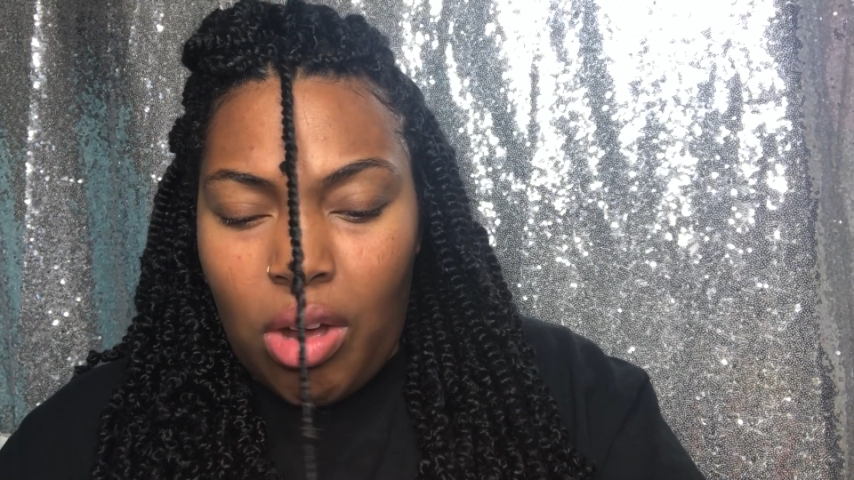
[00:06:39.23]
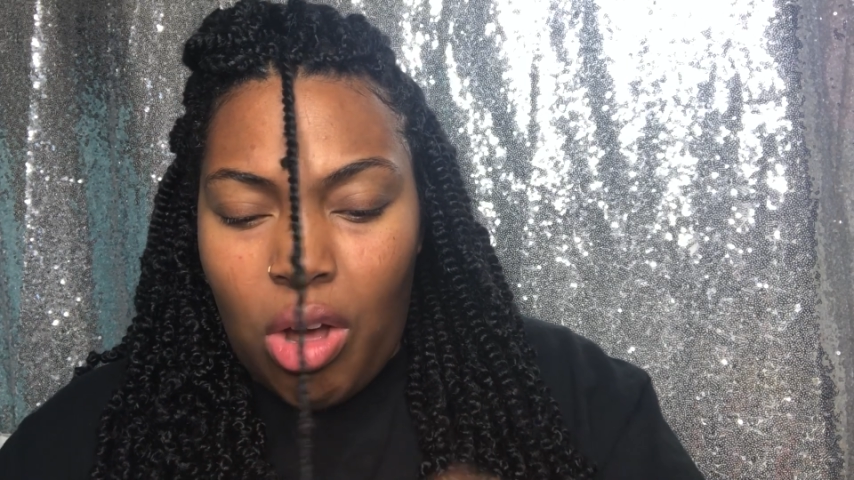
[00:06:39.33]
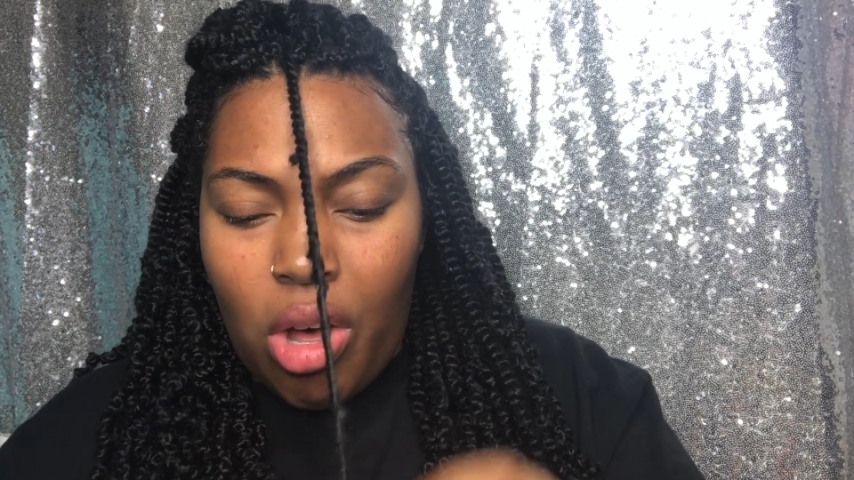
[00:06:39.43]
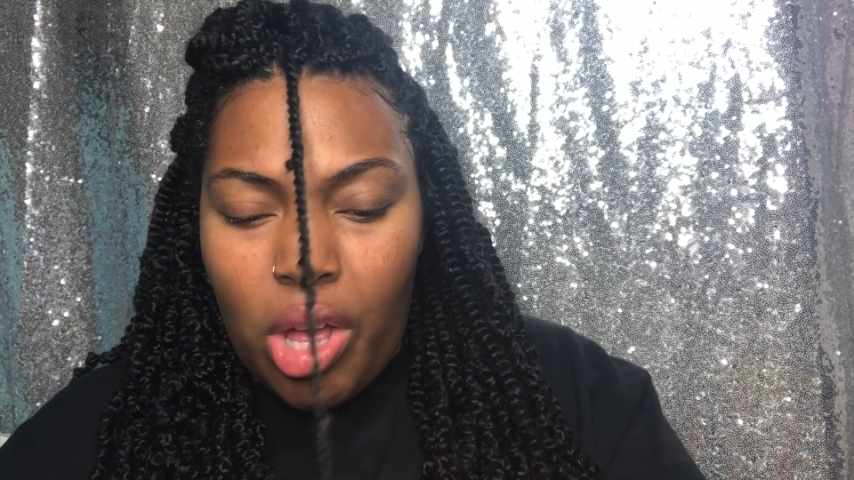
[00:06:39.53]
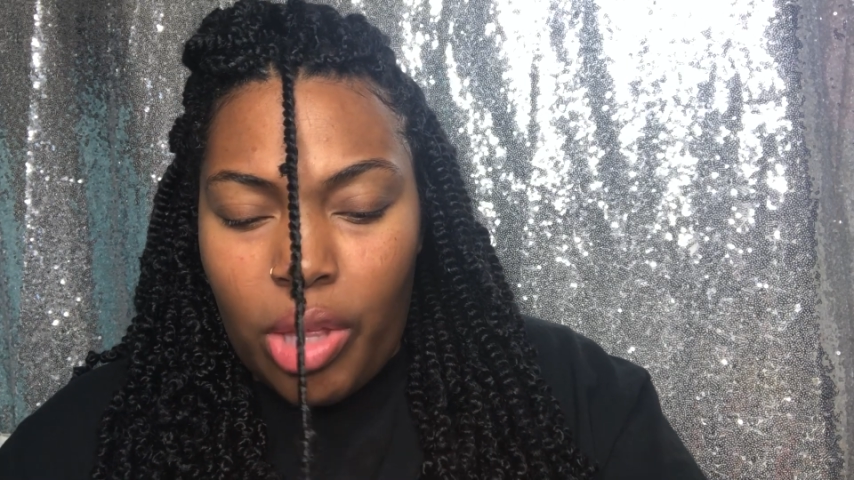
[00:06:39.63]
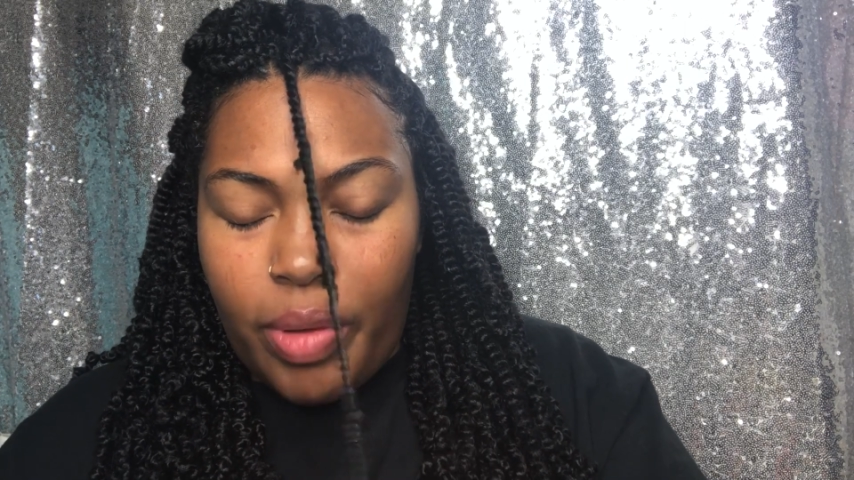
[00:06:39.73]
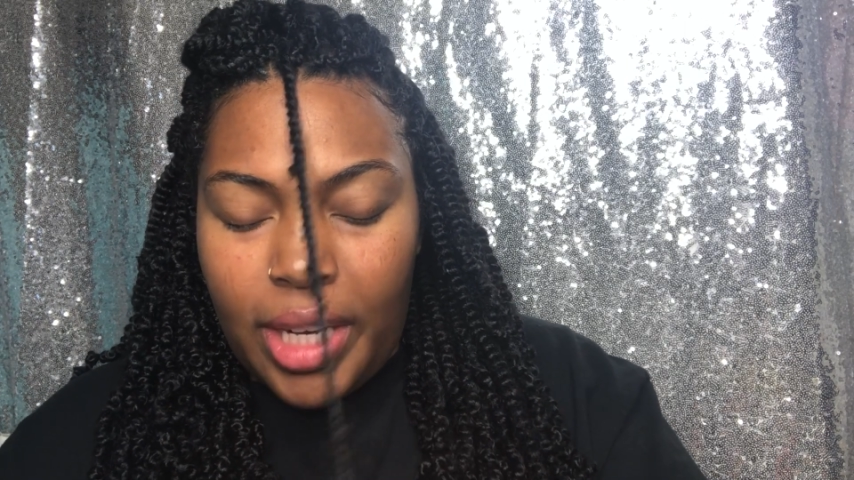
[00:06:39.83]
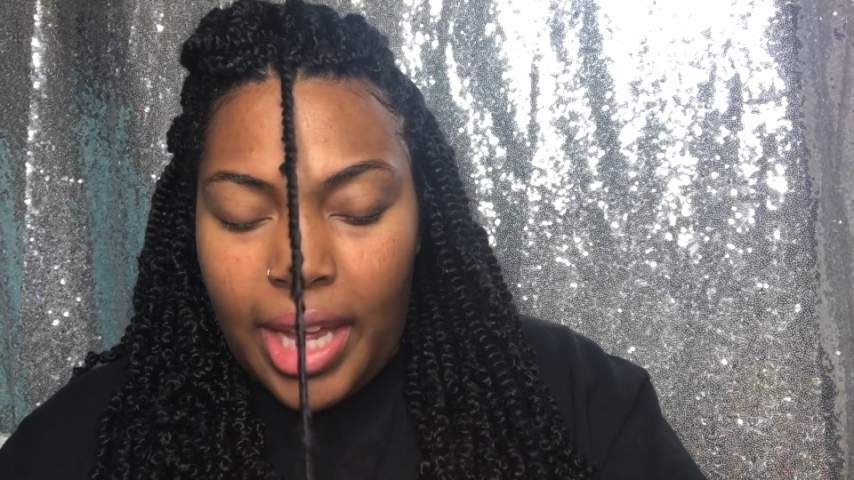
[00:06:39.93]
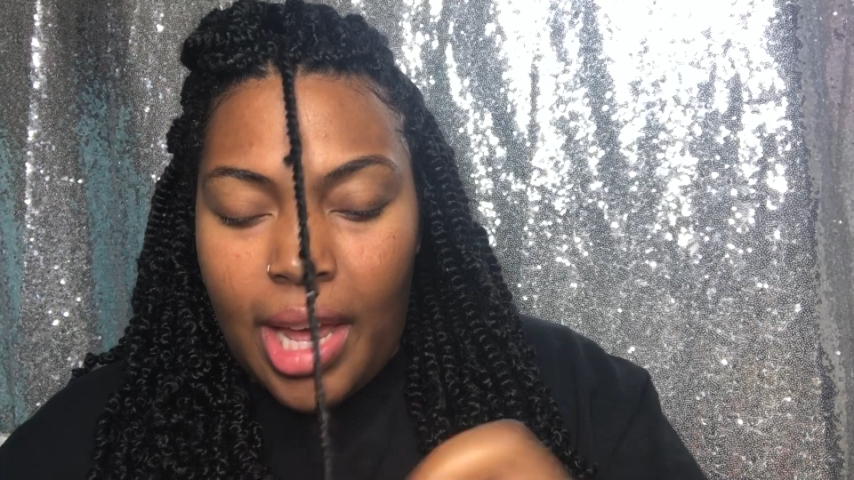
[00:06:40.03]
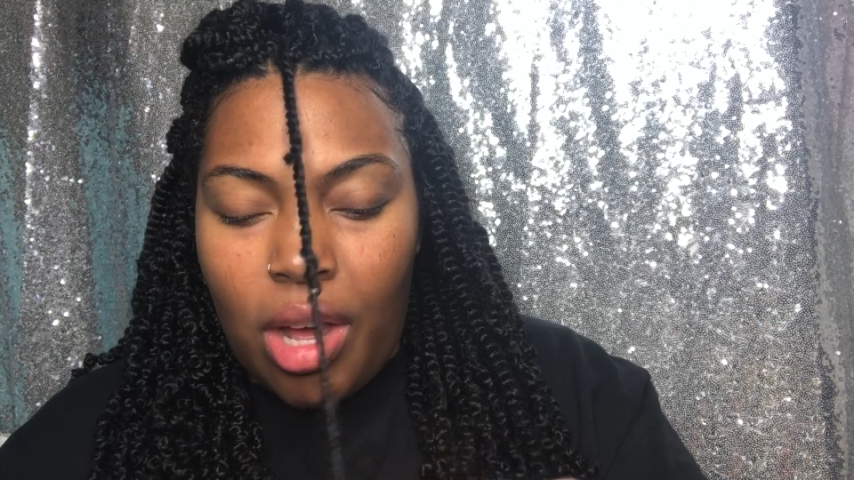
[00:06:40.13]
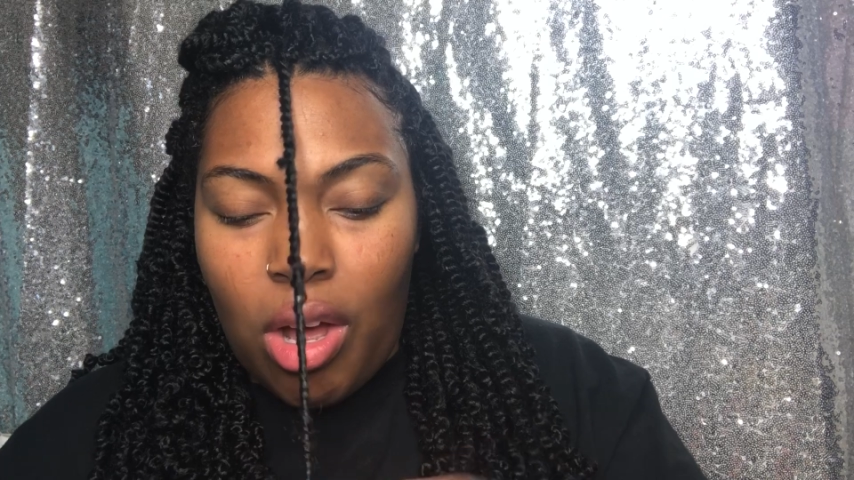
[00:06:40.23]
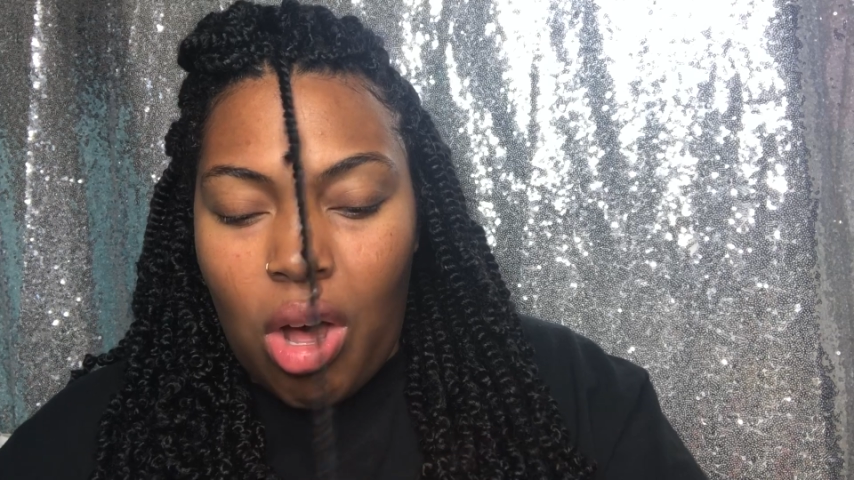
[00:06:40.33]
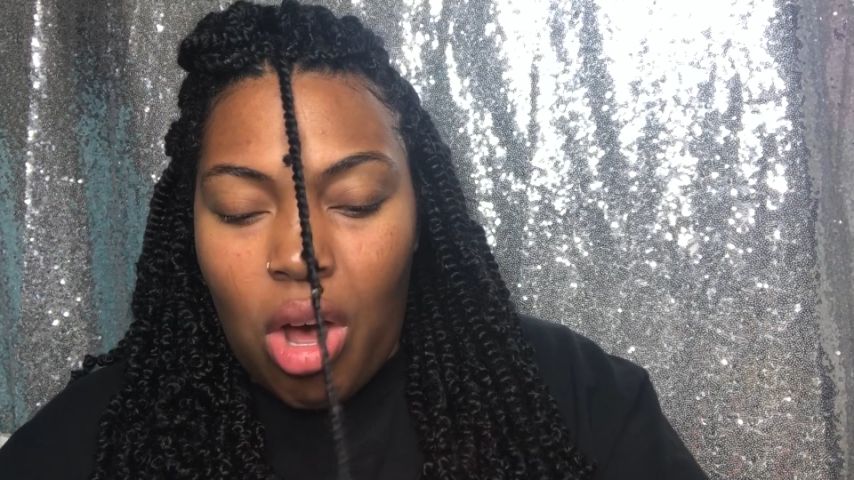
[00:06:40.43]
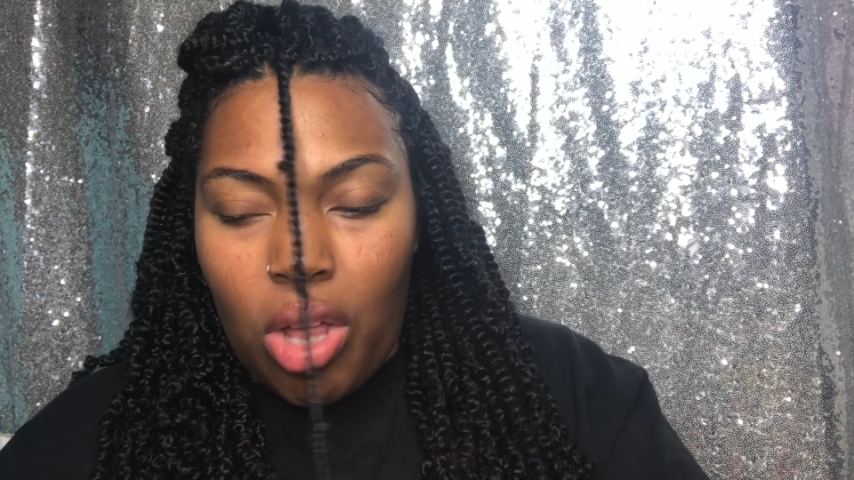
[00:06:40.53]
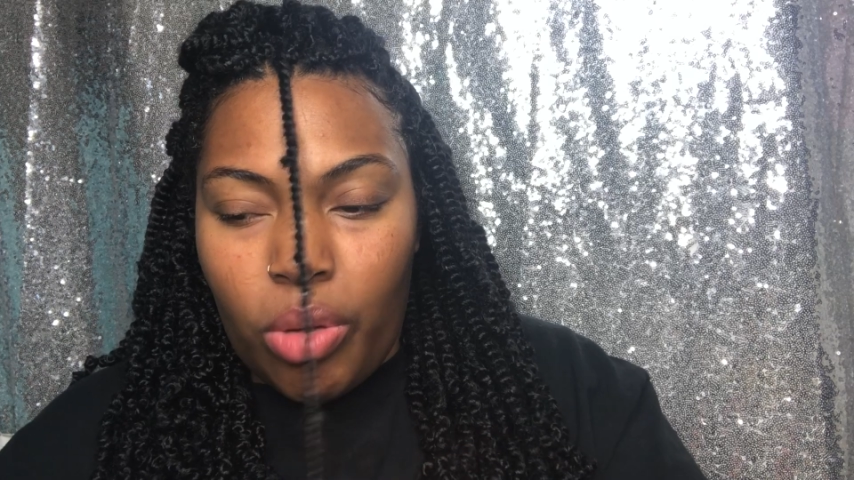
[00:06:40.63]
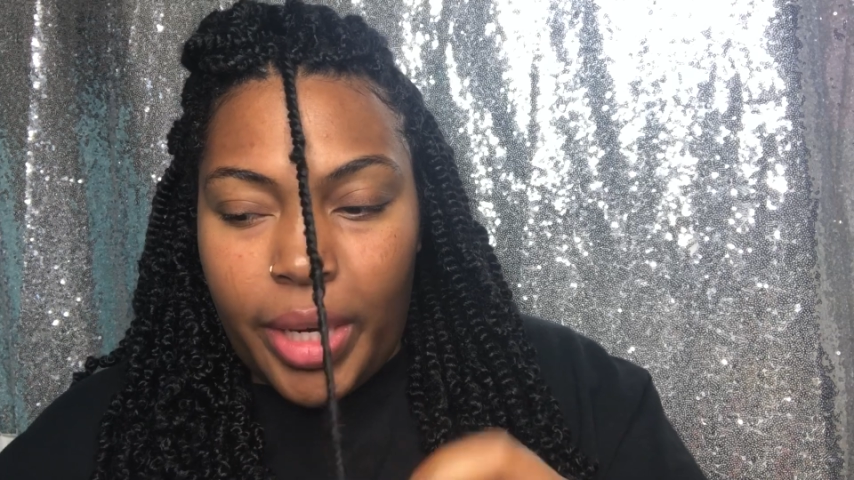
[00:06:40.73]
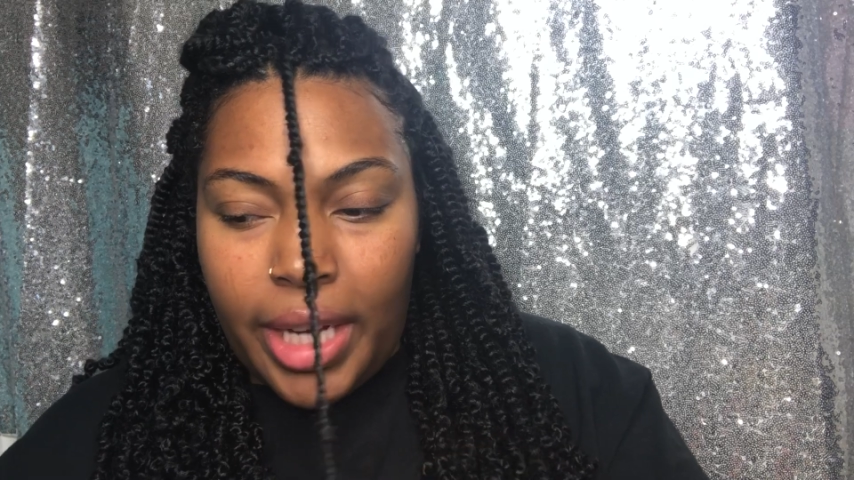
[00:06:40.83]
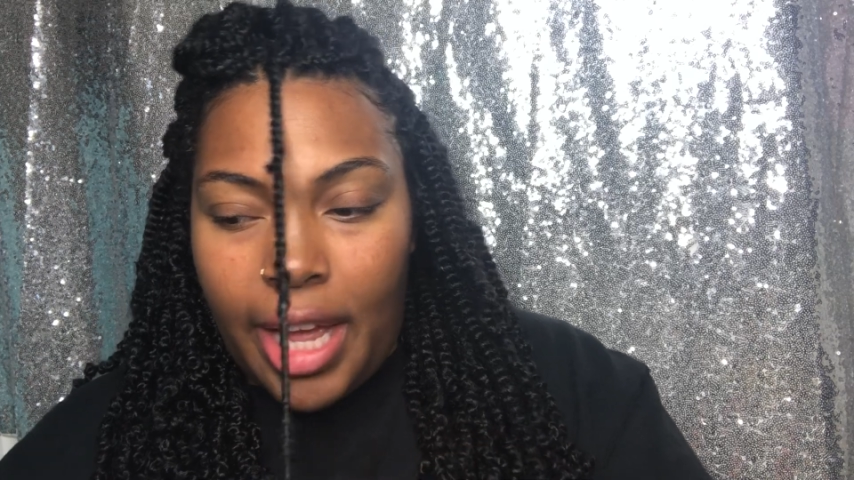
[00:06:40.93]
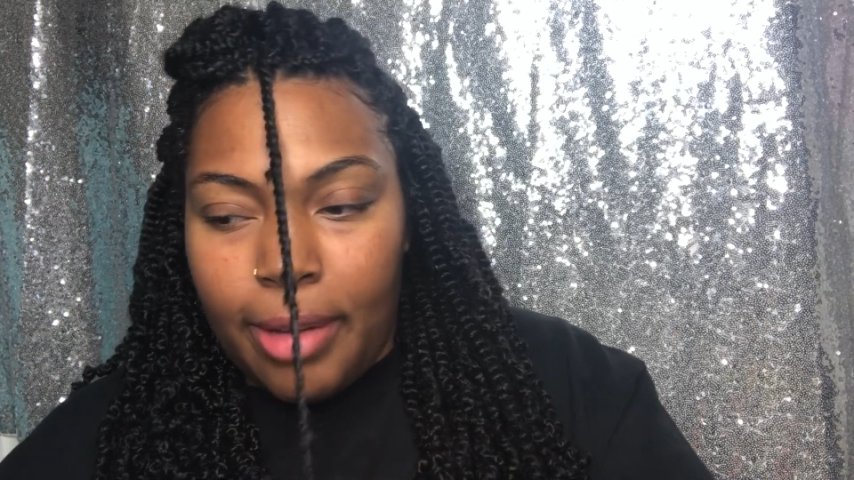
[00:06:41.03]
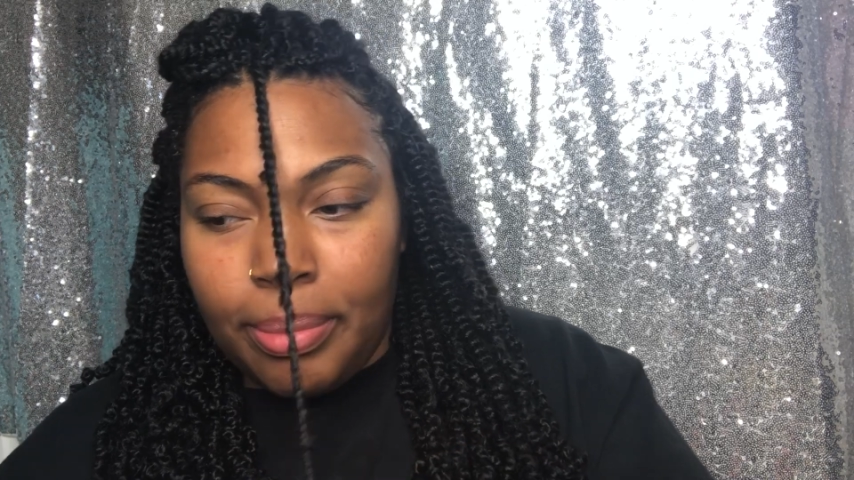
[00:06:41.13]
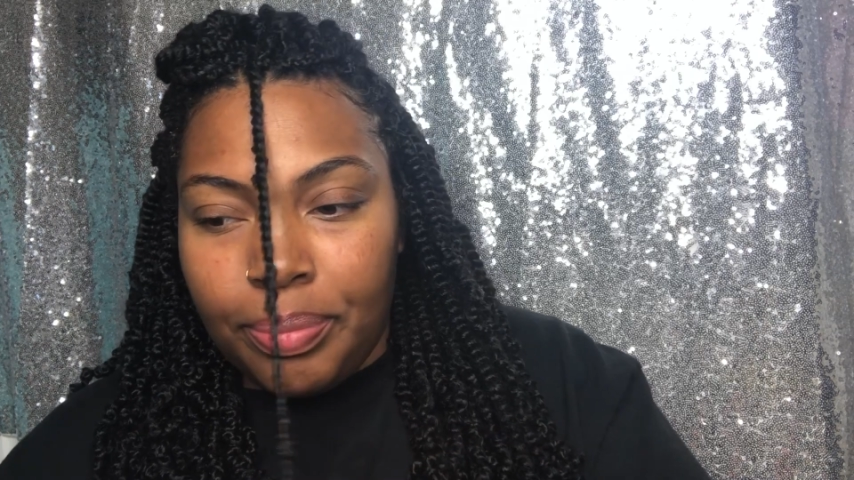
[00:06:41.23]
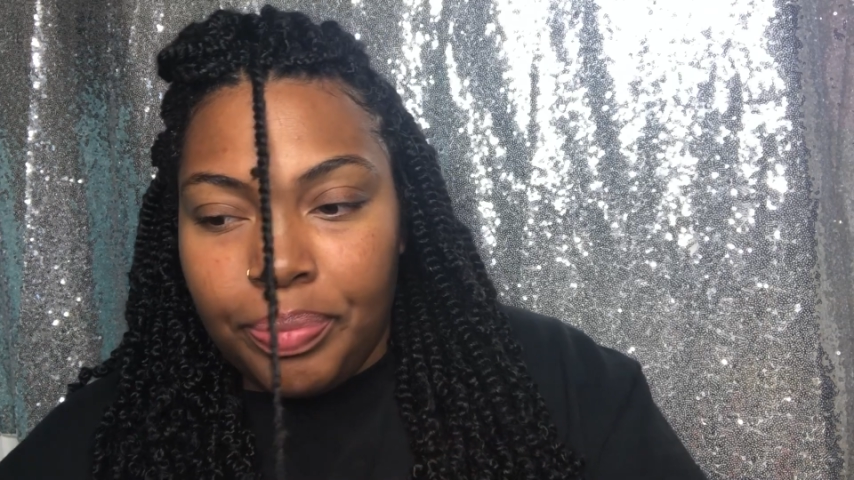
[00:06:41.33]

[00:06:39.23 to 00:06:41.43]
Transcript: all the way down, all the way down.